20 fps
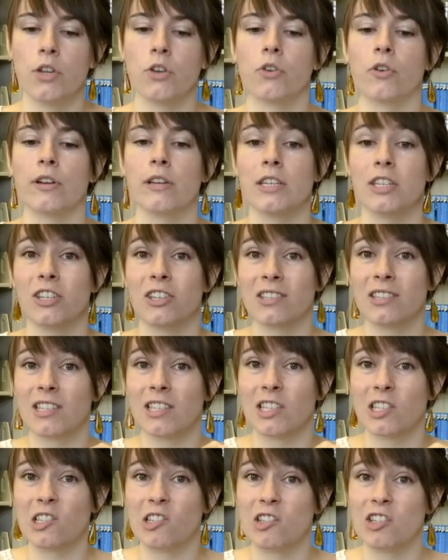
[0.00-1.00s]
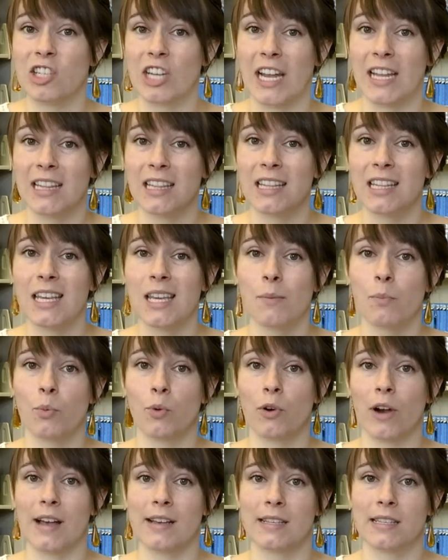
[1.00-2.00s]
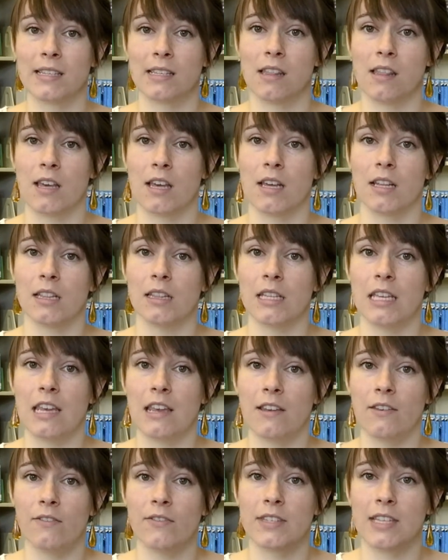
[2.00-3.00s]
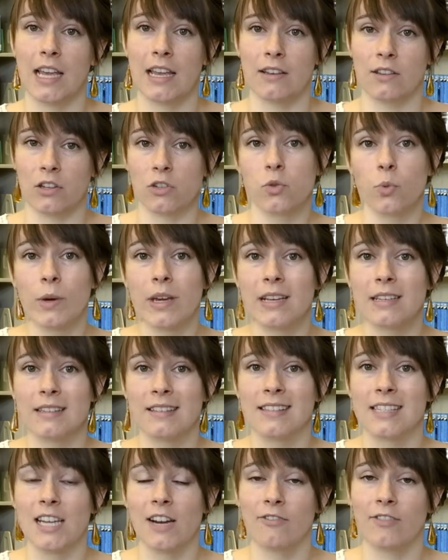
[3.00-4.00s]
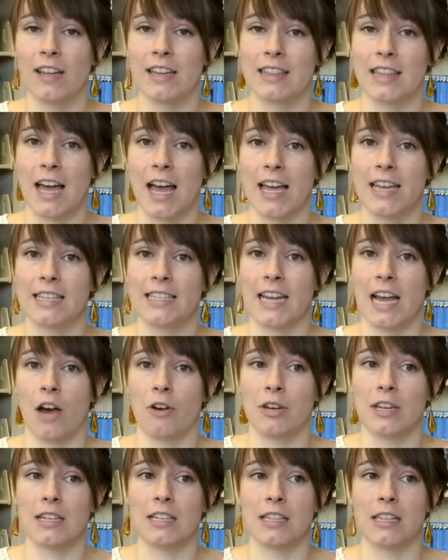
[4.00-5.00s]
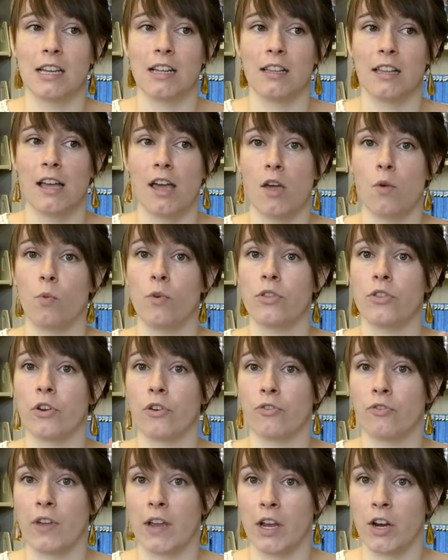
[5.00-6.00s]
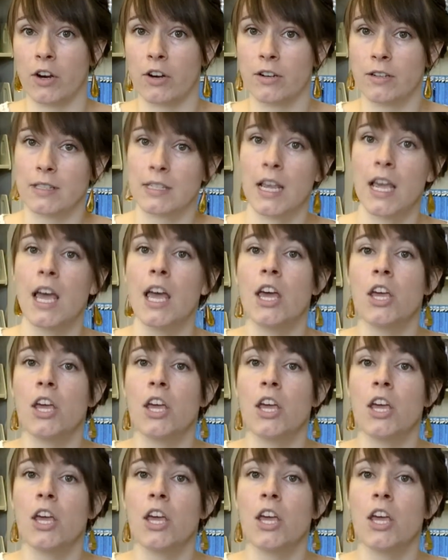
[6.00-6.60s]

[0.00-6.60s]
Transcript: you're going to just gently press the leaves and the twigs and stuff like that down into the clay with your fingers.